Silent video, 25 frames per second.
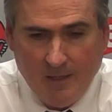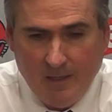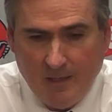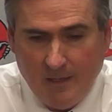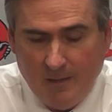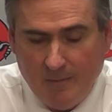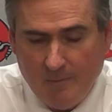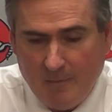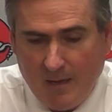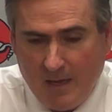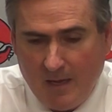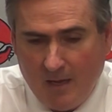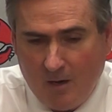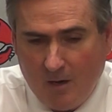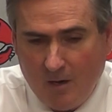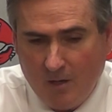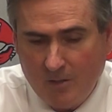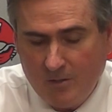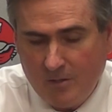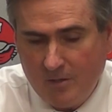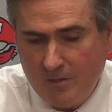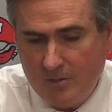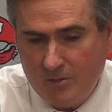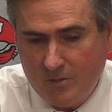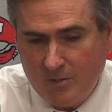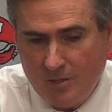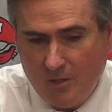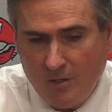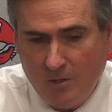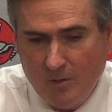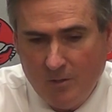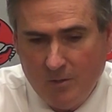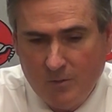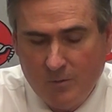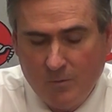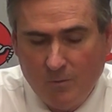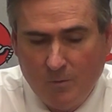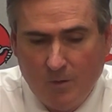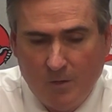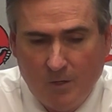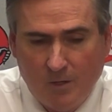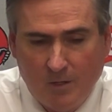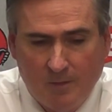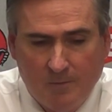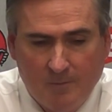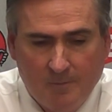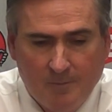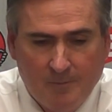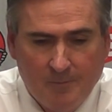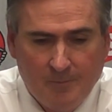Our concerns were,